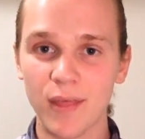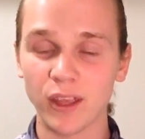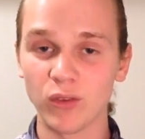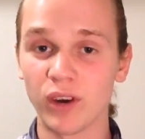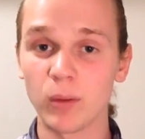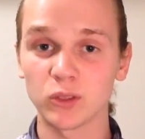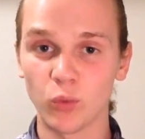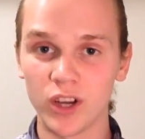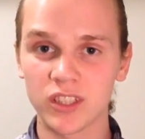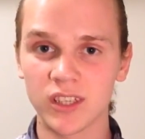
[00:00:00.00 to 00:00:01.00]
Thank you very much
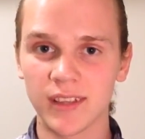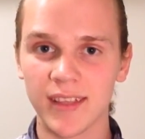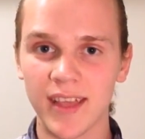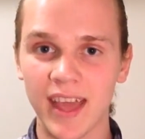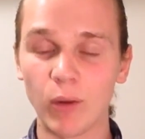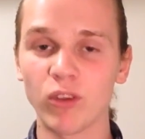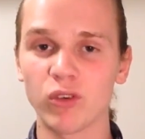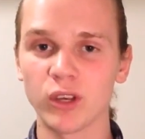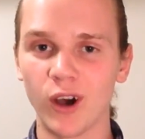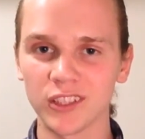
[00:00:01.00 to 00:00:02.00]
for watching, and I
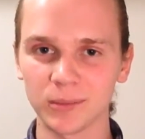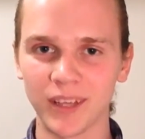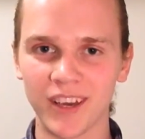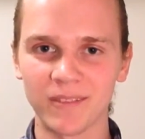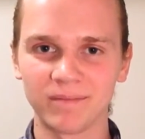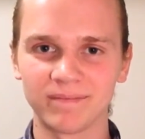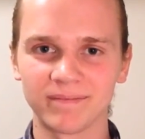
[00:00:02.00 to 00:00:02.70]
wish you an awesome day.